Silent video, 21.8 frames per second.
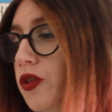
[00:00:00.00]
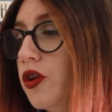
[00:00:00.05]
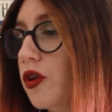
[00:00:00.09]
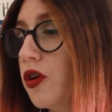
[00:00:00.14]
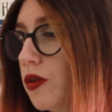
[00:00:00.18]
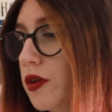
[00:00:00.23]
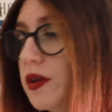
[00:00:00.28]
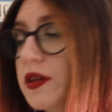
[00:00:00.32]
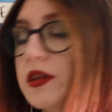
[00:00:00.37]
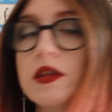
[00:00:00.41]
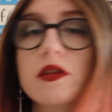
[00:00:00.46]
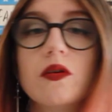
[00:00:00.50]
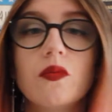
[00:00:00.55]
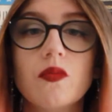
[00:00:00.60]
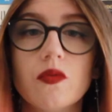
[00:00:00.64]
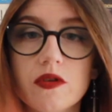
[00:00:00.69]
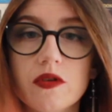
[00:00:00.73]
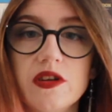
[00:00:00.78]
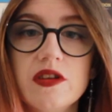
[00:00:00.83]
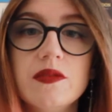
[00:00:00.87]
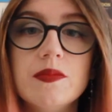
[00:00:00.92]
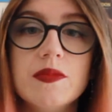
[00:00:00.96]
The only thing that
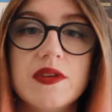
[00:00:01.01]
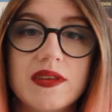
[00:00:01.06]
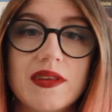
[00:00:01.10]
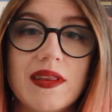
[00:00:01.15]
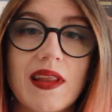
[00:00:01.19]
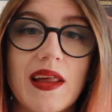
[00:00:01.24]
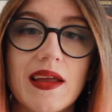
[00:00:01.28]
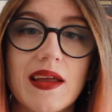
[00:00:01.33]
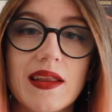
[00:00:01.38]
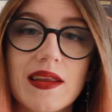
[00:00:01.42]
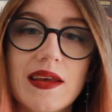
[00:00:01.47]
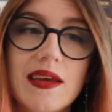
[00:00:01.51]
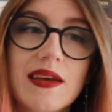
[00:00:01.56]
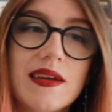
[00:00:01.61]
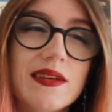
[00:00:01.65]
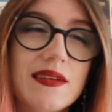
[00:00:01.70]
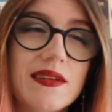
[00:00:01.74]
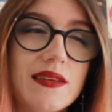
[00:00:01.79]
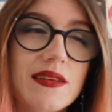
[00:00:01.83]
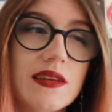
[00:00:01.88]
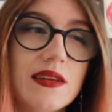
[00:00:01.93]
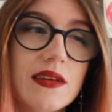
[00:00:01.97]
worries me slightly
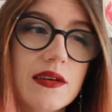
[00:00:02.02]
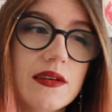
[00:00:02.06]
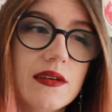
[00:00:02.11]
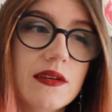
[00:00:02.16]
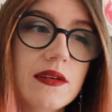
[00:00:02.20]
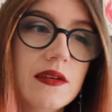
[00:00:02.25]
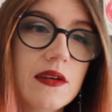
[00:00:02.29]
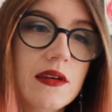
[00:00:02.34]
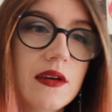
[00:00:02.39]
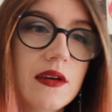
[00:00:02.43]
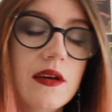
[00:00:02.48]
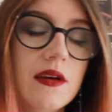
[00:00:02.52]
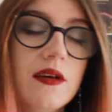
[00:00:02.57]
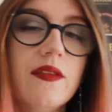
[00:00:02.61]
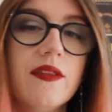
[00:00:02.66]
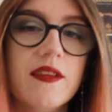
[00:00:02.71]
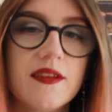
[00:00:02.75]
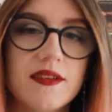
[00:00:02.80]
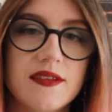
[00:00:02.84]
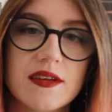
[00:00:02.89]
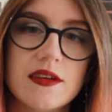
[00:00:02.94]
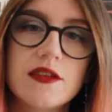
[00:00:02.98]
is that
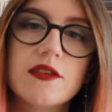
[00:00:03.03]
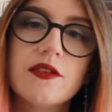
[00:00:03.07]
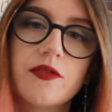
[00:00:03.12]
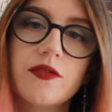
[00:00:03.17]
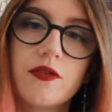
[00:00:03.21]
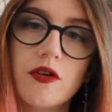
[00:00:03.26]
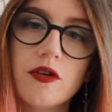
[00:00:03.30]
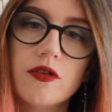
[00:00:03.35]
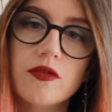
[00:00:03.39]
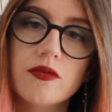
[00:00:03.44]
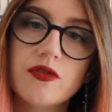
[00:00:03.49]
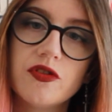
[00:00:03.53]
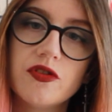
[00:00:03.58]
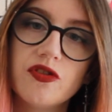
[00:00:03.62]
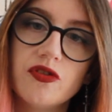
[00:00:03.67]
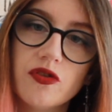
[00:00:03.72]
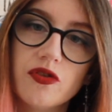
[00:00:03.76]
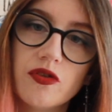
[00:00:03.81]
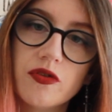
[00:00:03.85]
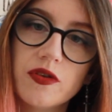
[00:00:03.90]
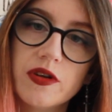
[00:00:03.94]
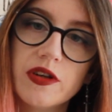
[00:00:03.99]
the Six of Crows
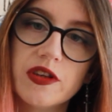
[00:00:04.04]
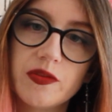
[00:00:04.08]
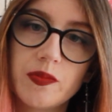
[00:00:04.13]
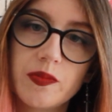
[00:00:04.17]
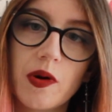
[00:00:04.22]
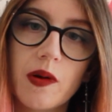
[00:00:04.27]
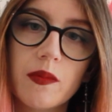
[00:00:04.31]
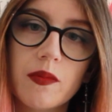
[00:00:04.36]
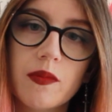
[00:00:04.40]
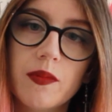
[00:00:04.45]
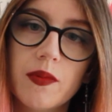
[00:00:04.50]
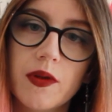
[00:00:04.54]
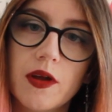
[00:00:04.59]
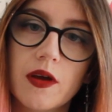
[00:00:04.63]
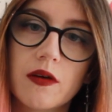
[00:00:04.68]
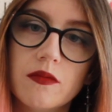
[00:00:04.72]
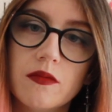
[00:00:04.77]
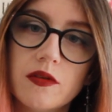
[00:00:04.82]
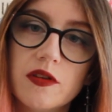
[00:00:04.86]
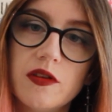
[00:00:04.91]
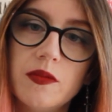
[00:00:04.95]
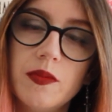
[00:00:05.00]
story is probably
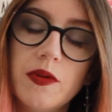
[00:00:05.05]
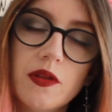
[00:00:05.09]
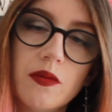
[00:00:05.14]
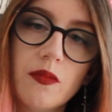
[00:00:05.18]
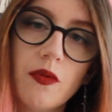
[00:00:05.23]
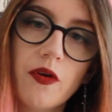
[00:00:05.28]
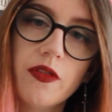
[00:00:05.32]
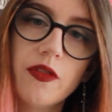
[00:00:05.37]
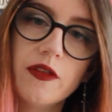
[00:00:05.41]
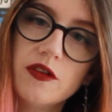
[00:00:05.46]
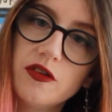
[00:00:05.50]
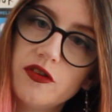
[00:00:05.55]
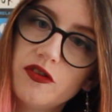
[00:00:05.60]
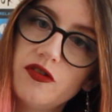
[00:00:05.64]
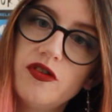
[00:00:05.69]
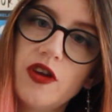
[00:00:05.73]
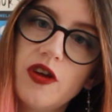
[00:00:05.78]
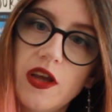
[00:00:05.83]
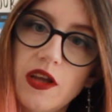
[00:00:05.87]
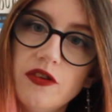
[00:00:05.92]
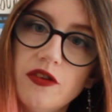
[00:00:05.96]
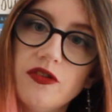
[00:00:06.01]
going to be the one that's
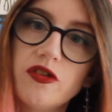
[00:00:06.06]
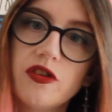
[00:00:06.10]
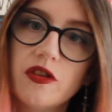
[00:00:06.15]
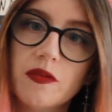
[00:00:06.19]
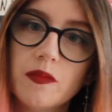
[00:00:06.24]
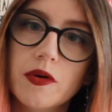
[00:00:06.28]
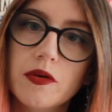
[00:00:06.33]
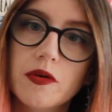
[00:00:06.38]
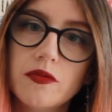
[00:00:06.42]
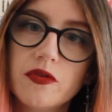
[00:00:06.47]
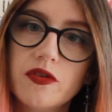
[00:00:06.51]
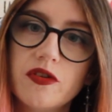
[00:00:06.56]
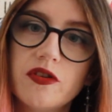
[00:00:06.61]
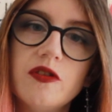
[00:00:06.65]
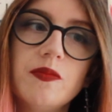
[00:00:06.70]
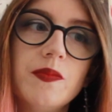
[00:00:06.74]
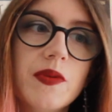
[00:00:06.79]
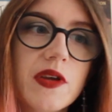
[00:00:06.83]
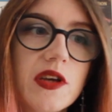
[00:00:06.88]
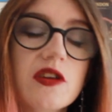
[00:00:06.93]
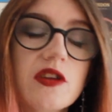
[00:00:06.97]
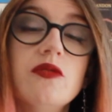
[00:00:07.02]
changed the
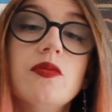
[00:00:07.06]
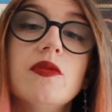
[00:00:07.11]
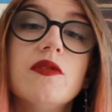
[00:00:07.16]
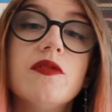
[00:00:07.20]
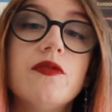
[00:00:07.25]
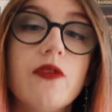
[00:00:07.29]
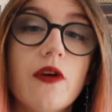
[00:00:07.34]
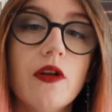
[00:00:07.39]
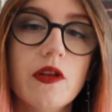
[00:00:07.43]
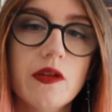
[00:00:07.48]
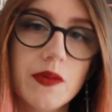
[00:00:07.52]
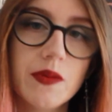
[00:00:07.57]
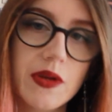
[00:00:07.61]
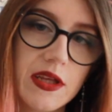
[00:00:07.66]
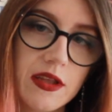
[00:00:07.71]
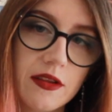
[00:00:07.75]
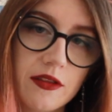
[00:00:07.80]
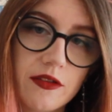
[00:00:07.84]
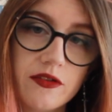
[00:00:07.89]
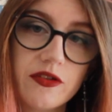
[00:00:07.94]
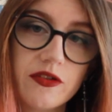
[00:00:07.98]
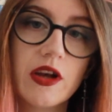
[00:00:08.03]
most because we're following
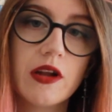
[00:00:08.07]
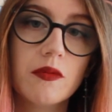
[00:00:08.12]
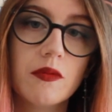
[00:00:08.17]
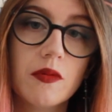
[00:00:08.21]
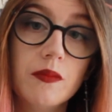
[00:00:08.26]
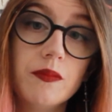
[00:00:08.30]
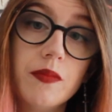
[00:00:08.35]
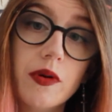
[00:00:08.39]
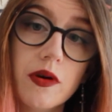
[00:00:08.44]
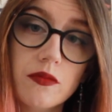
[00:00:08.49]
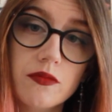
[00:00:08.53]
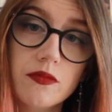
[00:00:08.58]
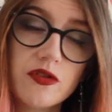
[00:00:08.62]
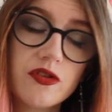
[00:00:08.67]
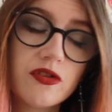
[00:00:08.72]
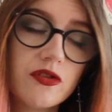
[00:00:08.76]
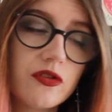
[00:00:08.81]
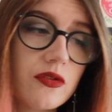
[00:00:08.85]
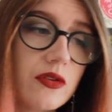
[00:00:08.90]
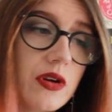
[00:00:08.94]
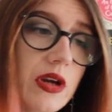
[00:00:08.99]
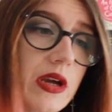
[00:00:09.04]
the Shadow and Bone
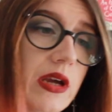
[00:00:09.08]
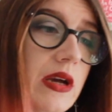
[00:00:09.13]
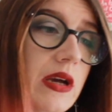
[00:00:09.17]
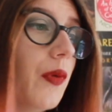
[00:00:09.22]
story.